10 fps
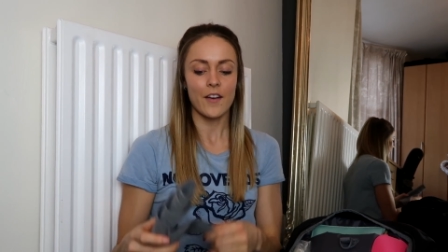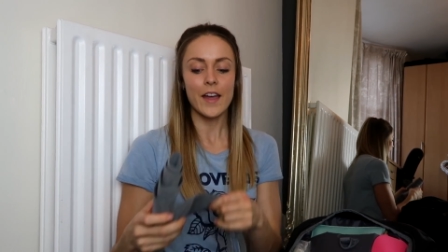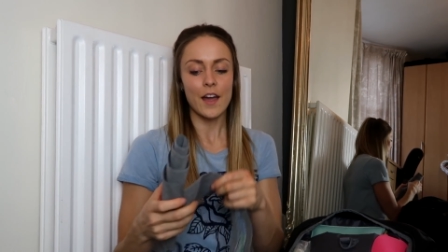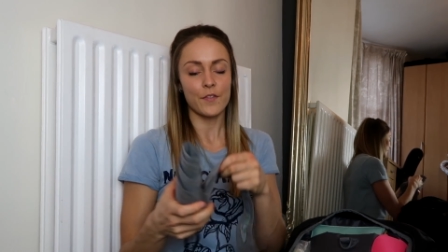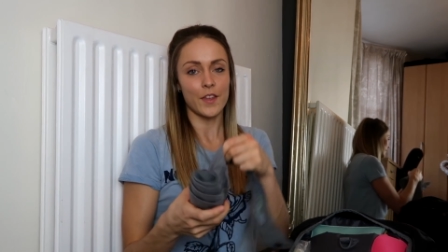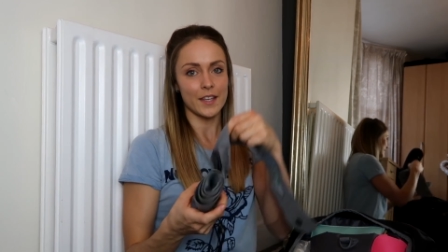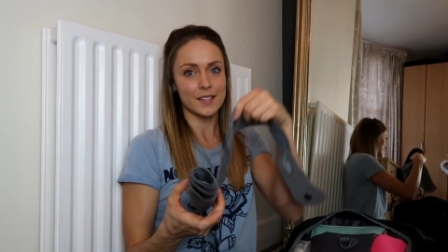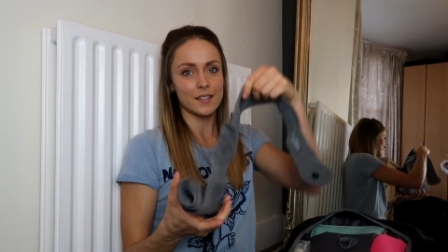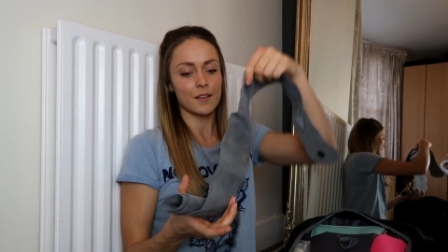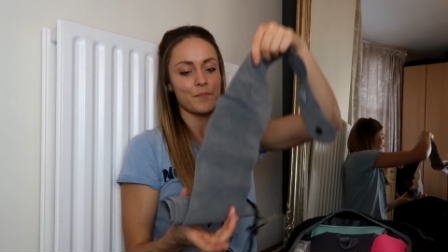And I have
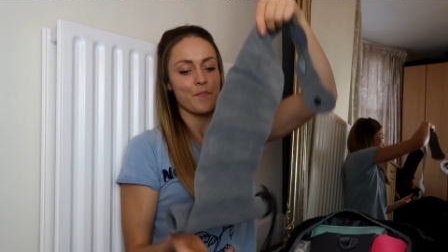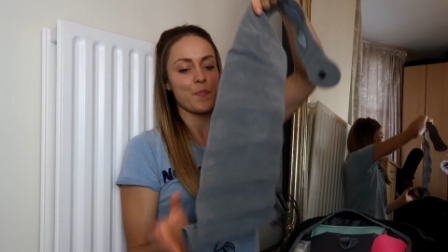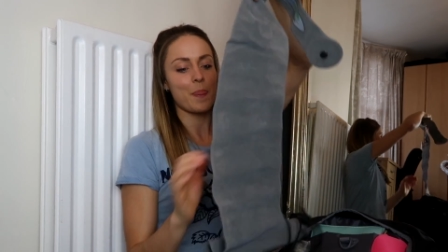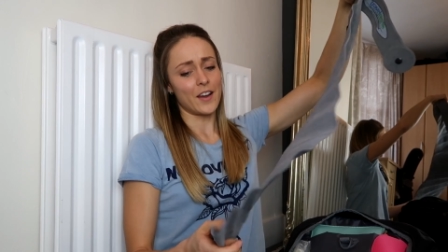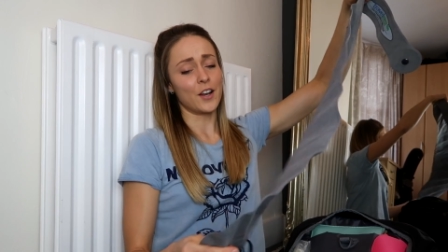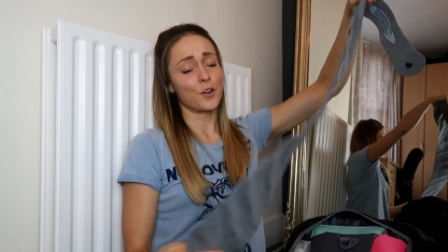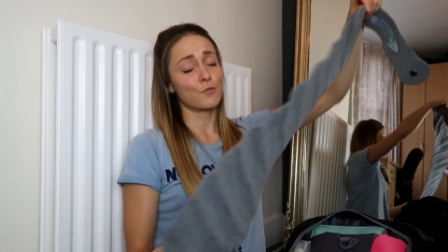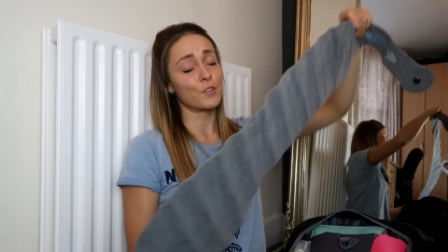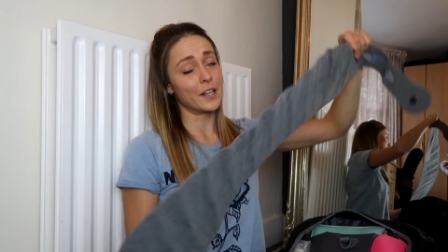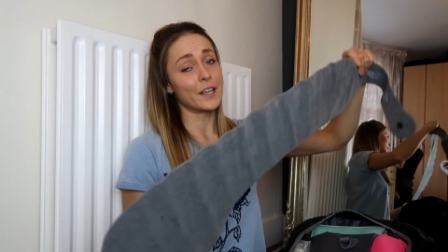this and I look
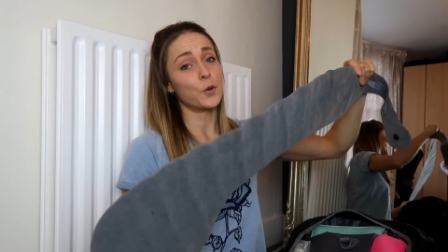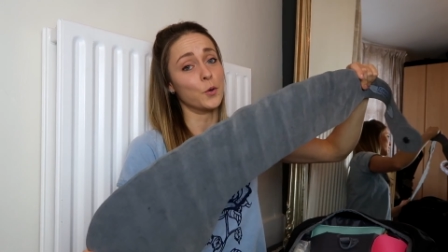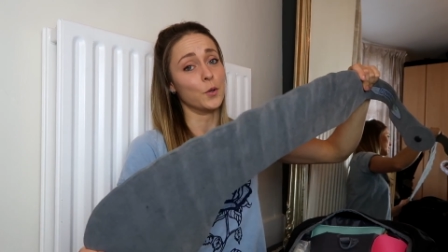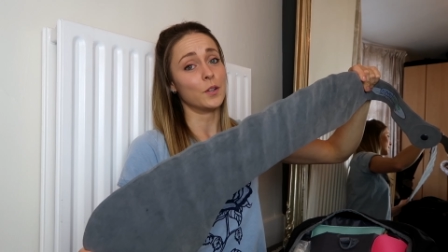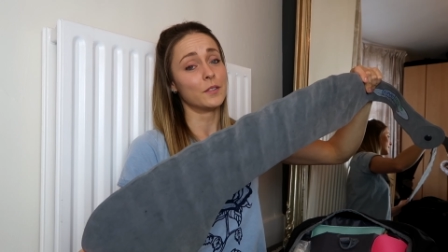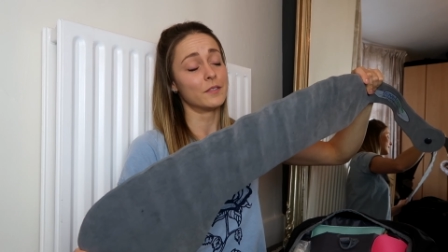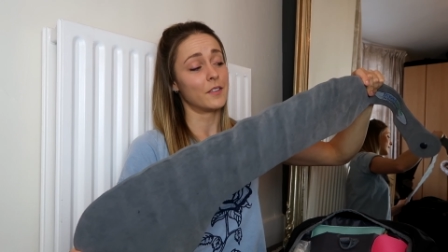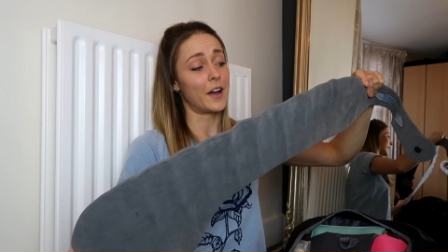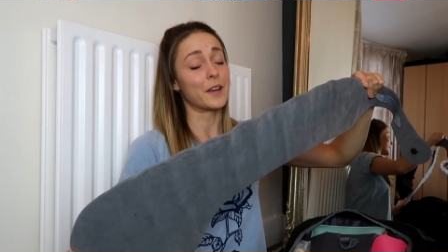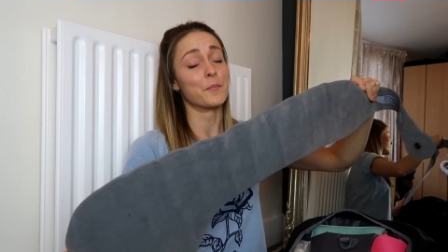really cool,
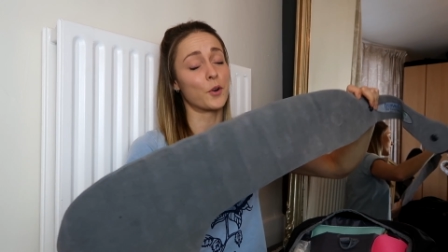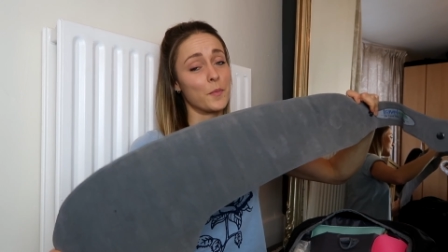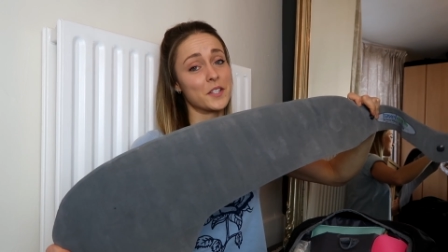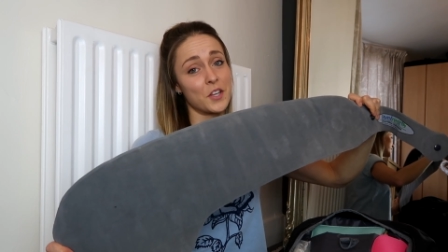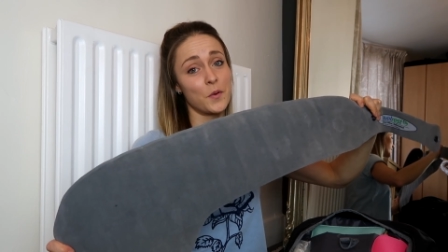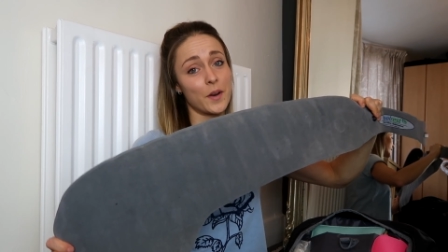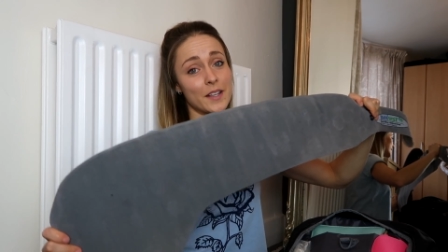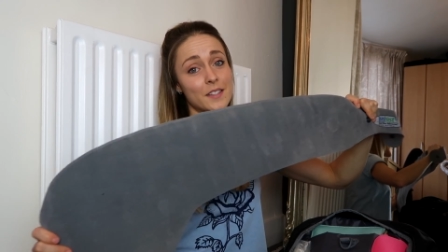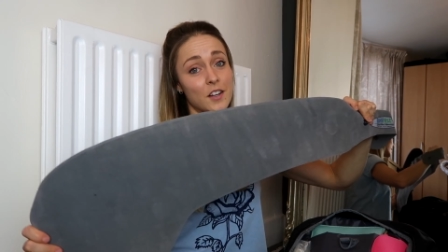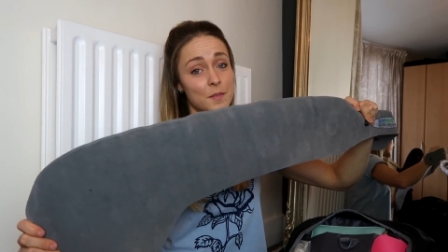I can promise you when
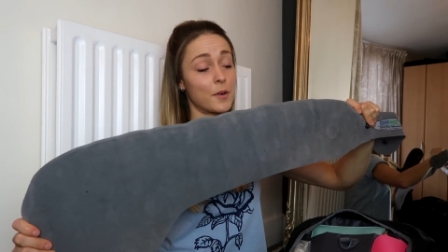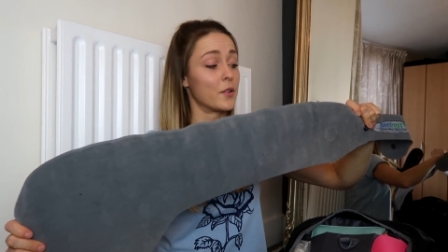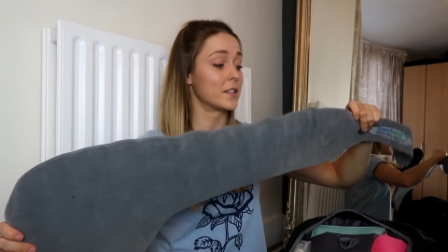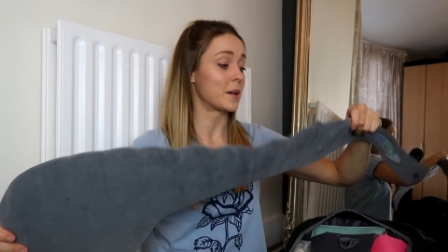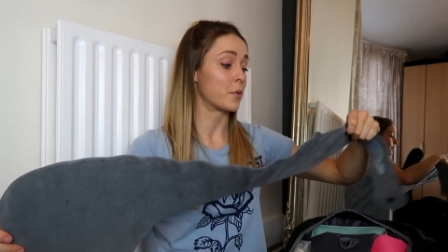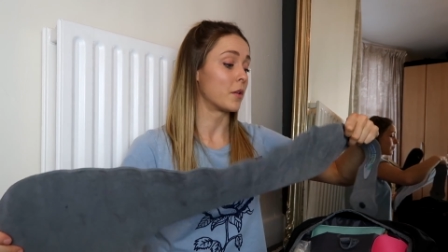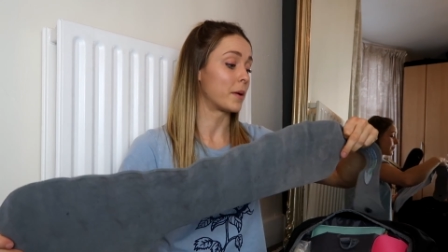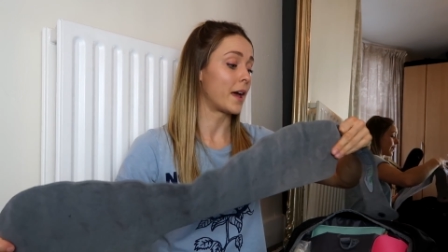I start to blow this up on the